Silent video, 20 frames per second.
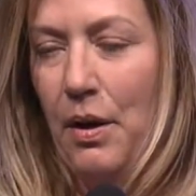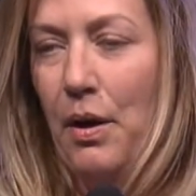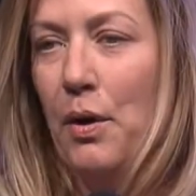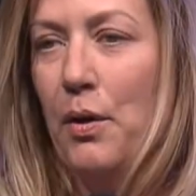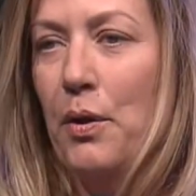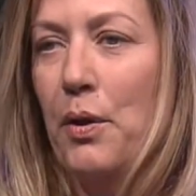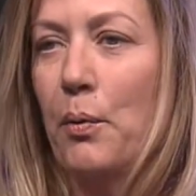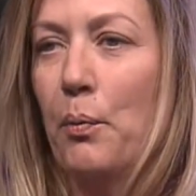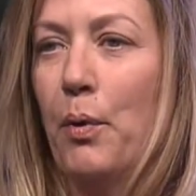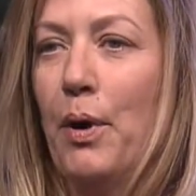
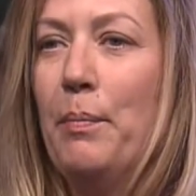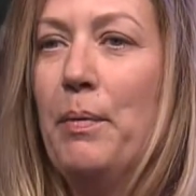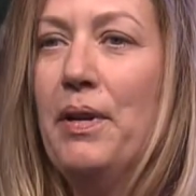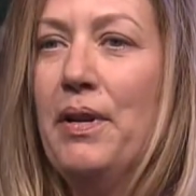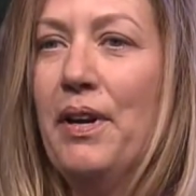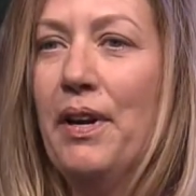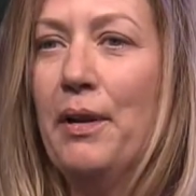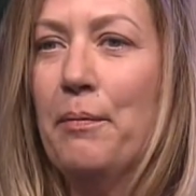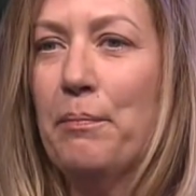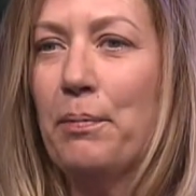The Women
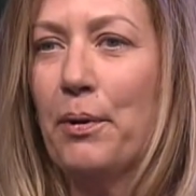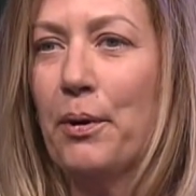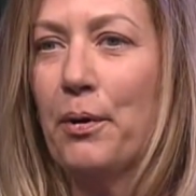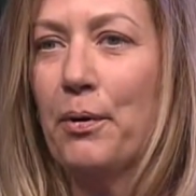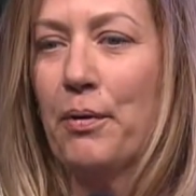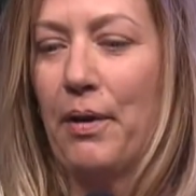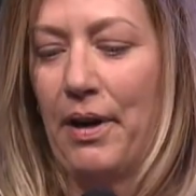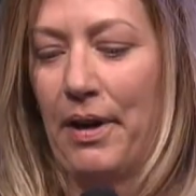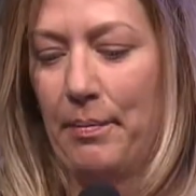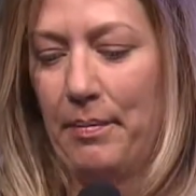Hunt
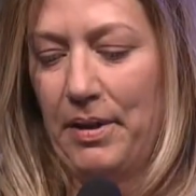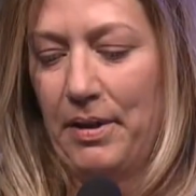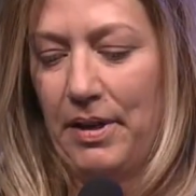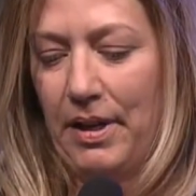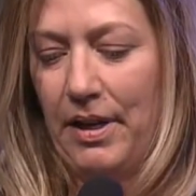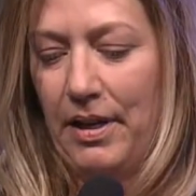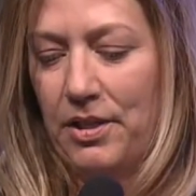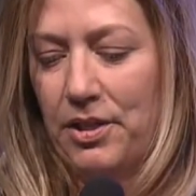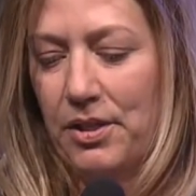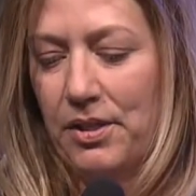program
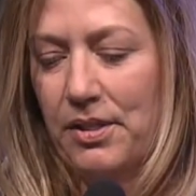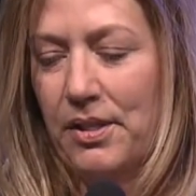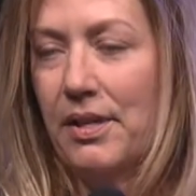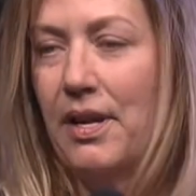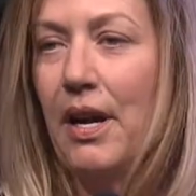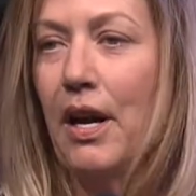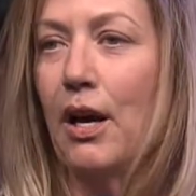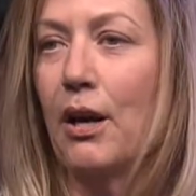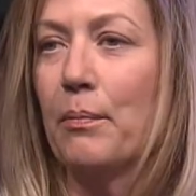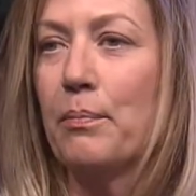engages and
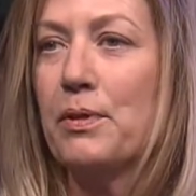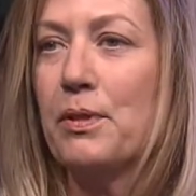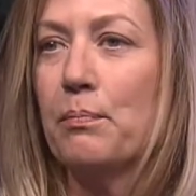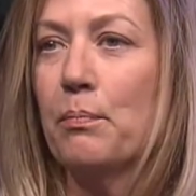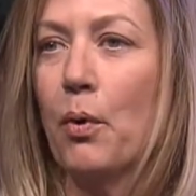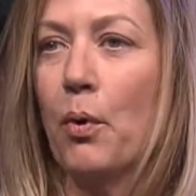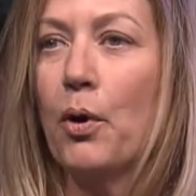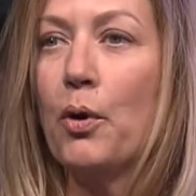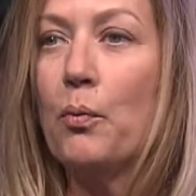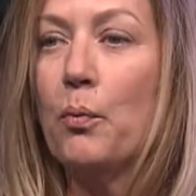helps
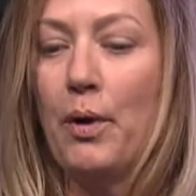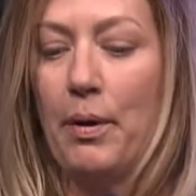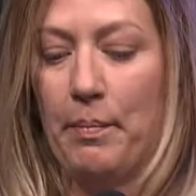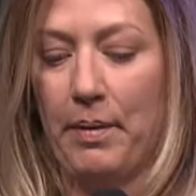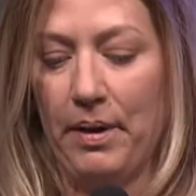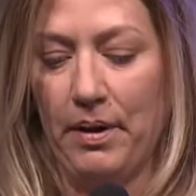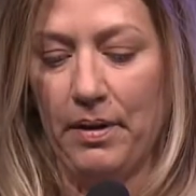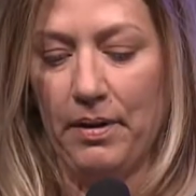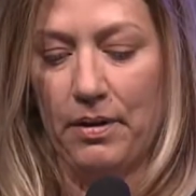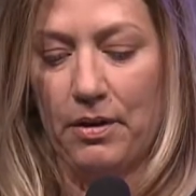more
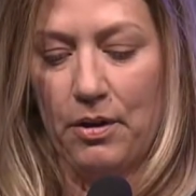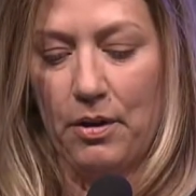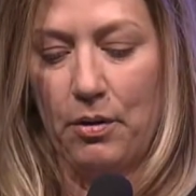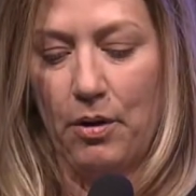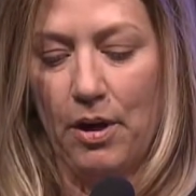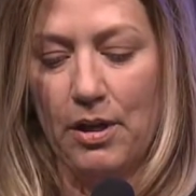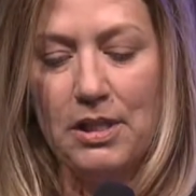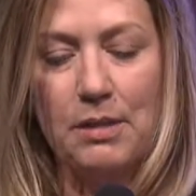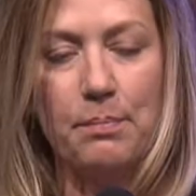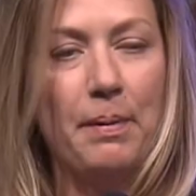women
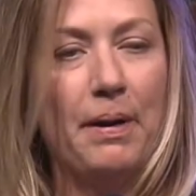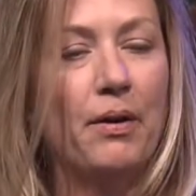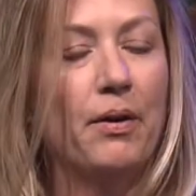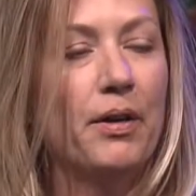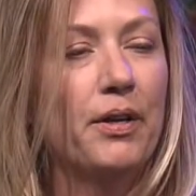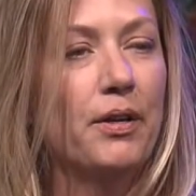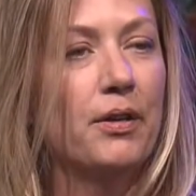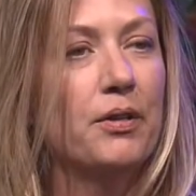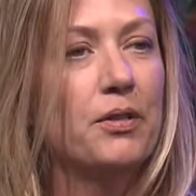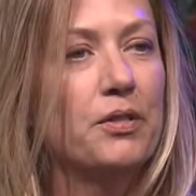cross
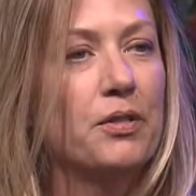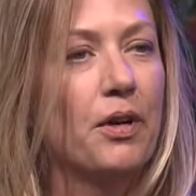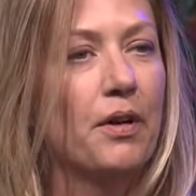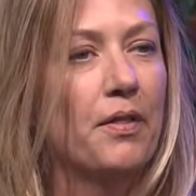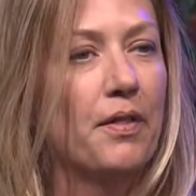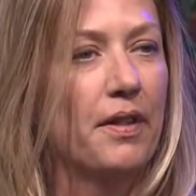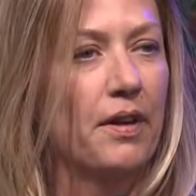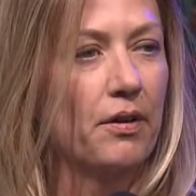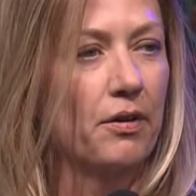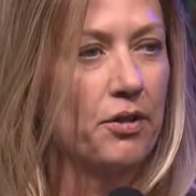barriers on
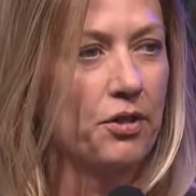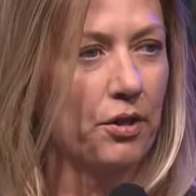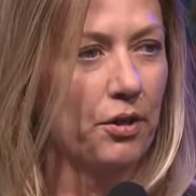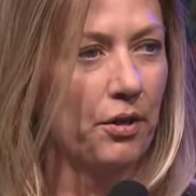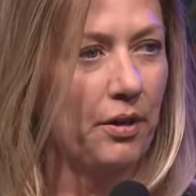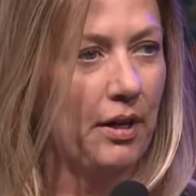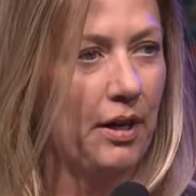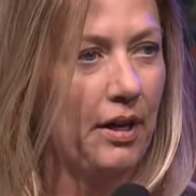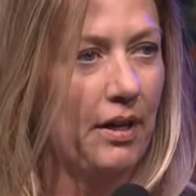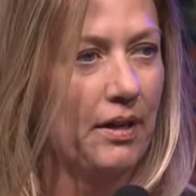their
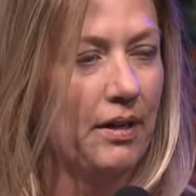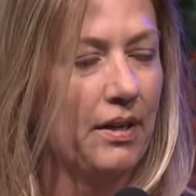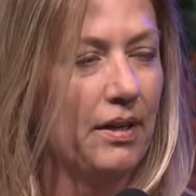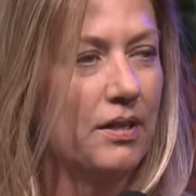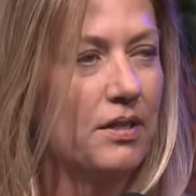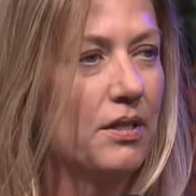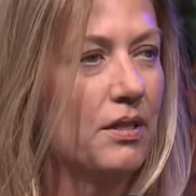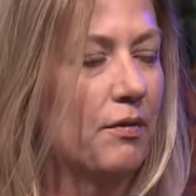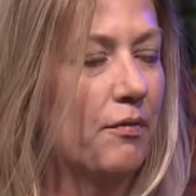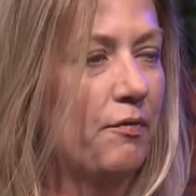journey
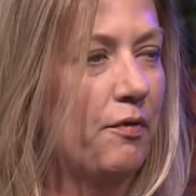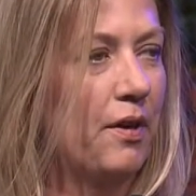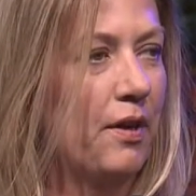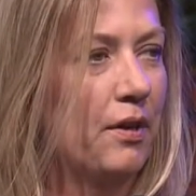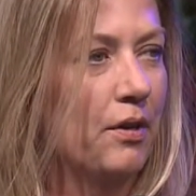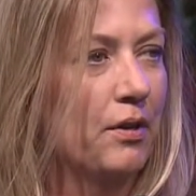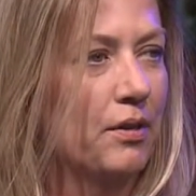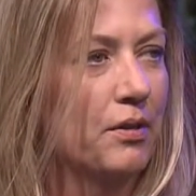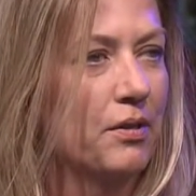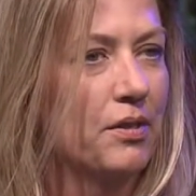into the
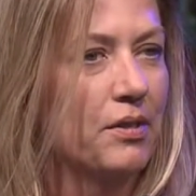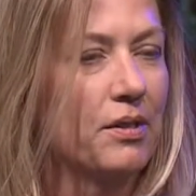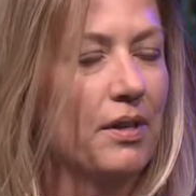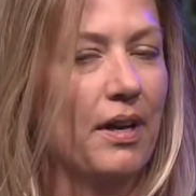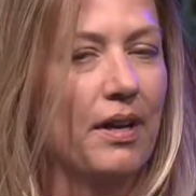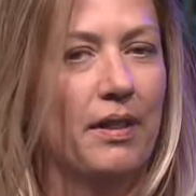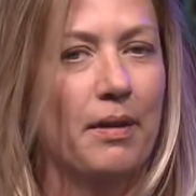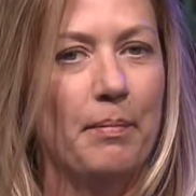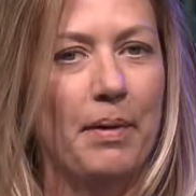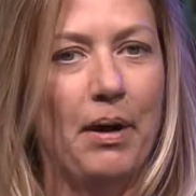fields
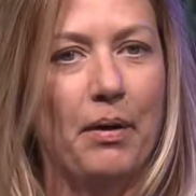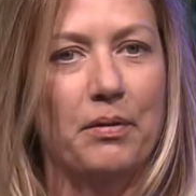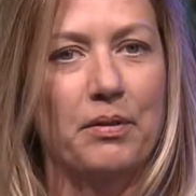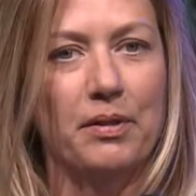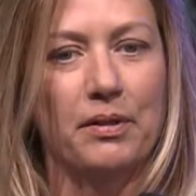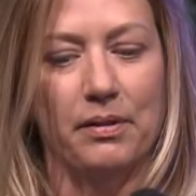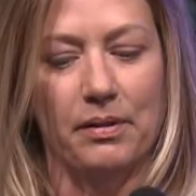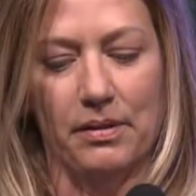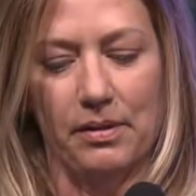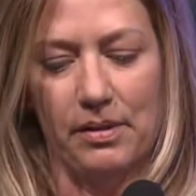and the
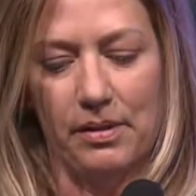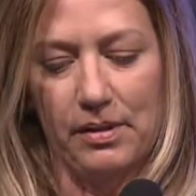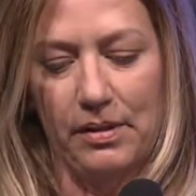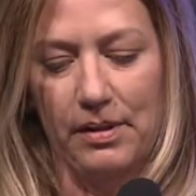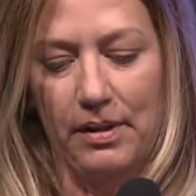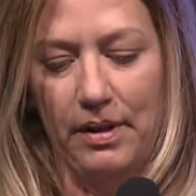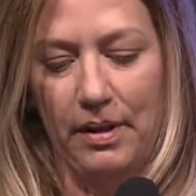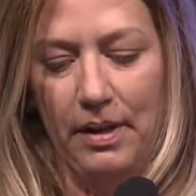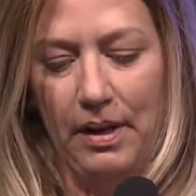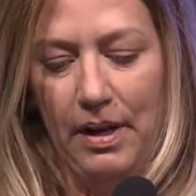mountains.
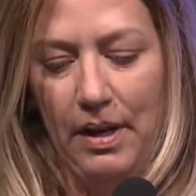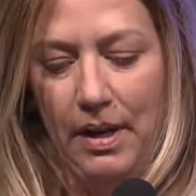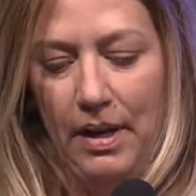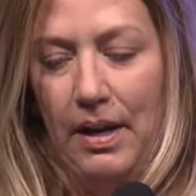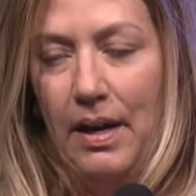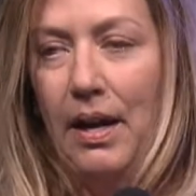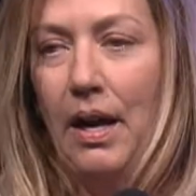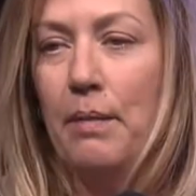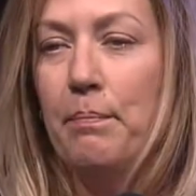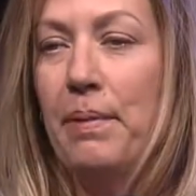
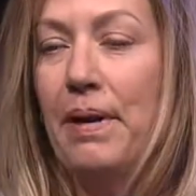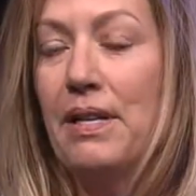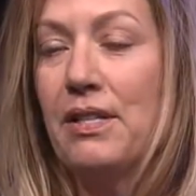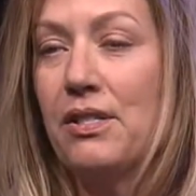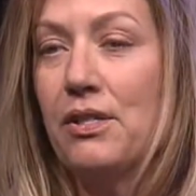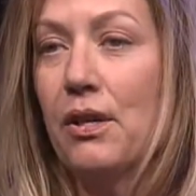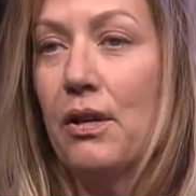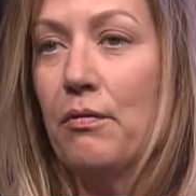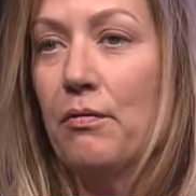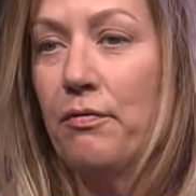And based
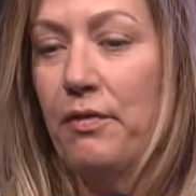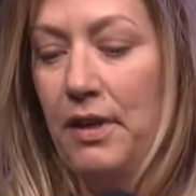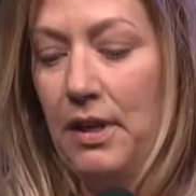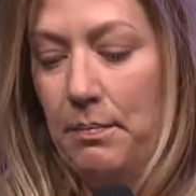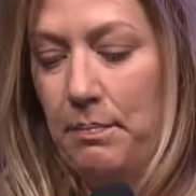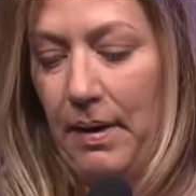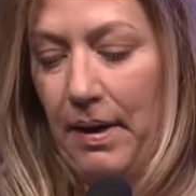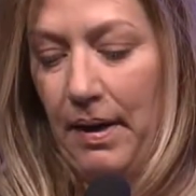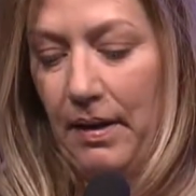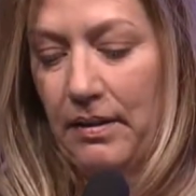on
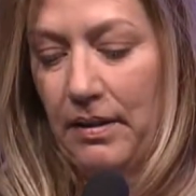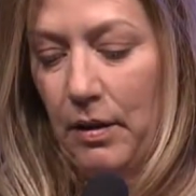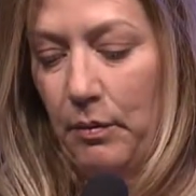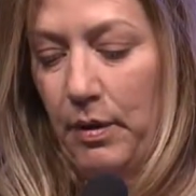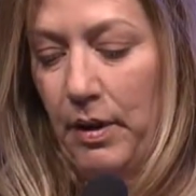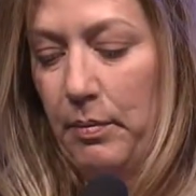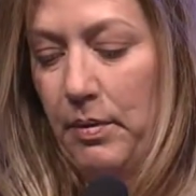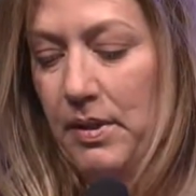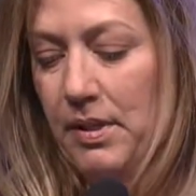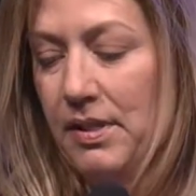feedback that we
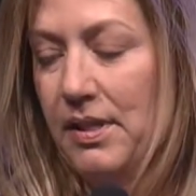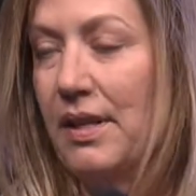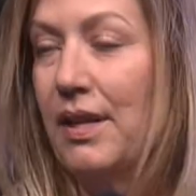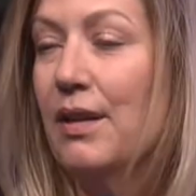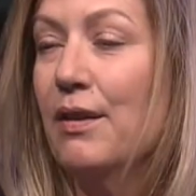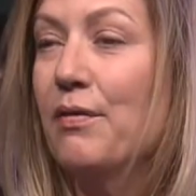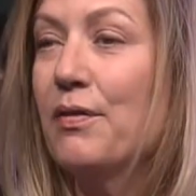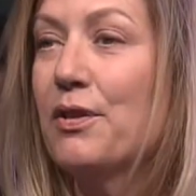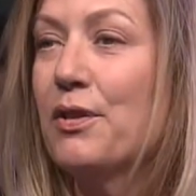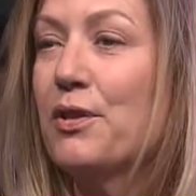
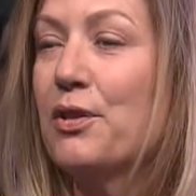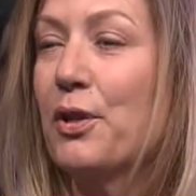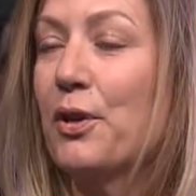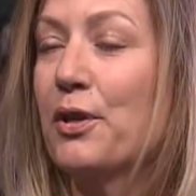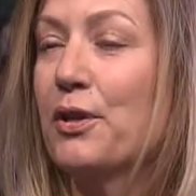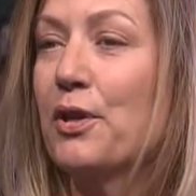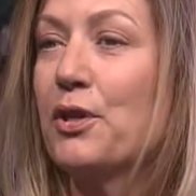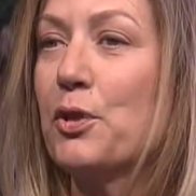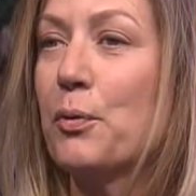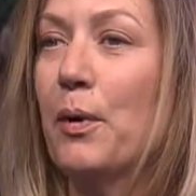received during
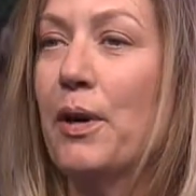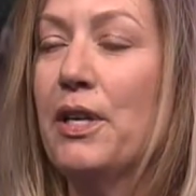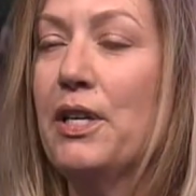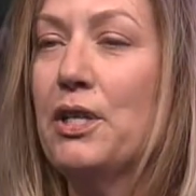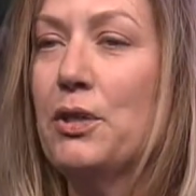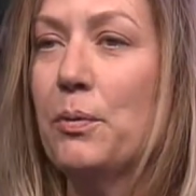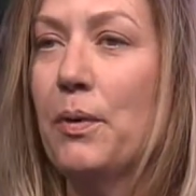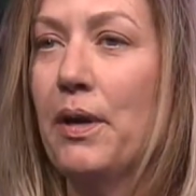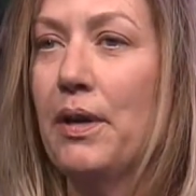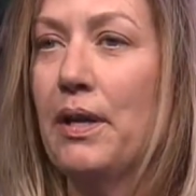the
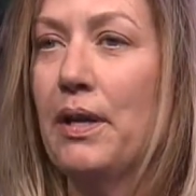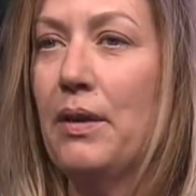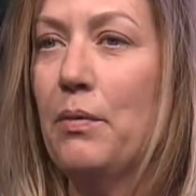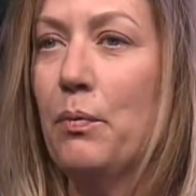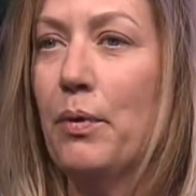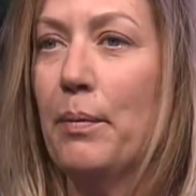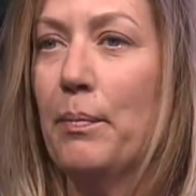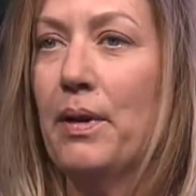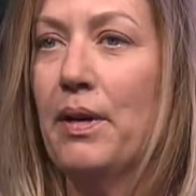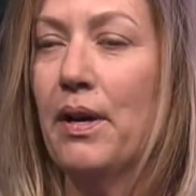2020
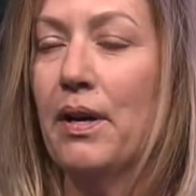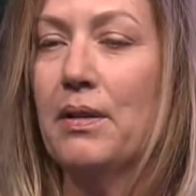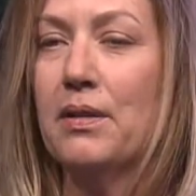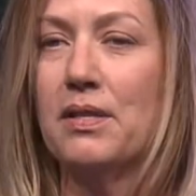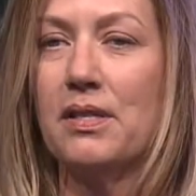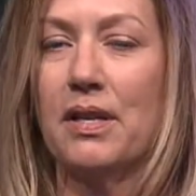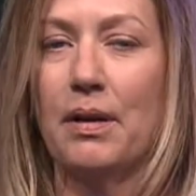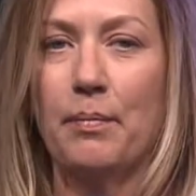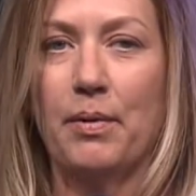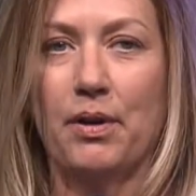Women Hunt
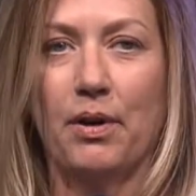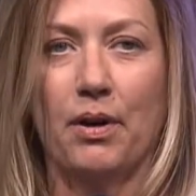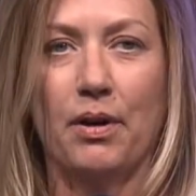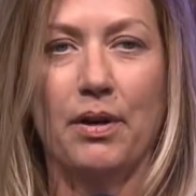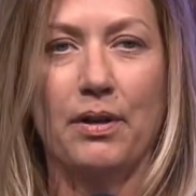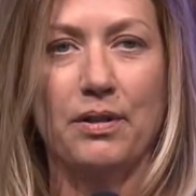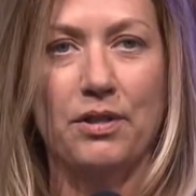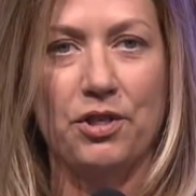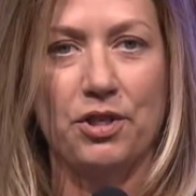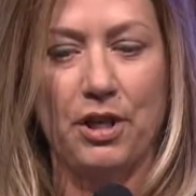Seminar
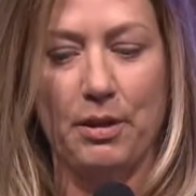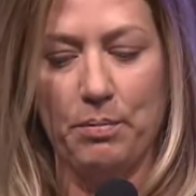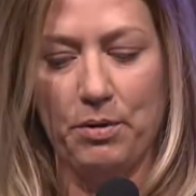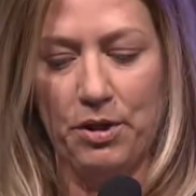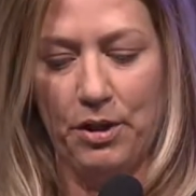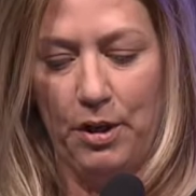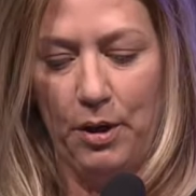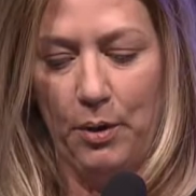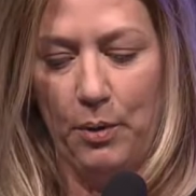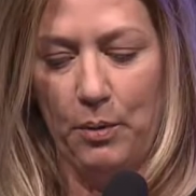at the Sheep
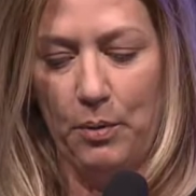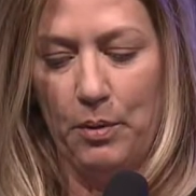Show,